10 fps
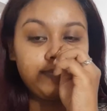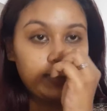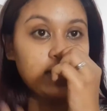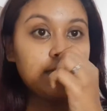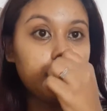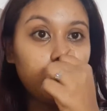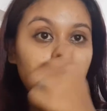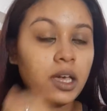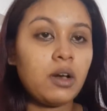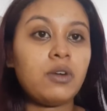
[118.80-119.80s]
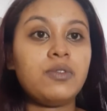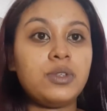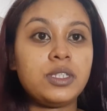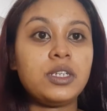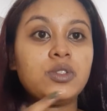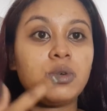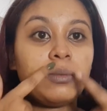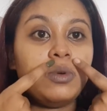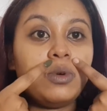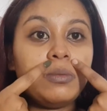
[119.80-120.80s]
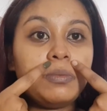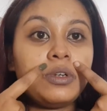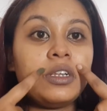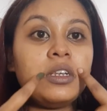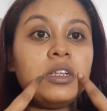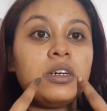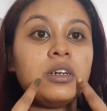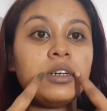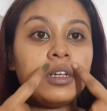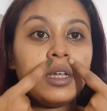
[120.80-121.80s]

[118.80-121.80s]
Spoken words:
just beware of using the soap. Don't put it near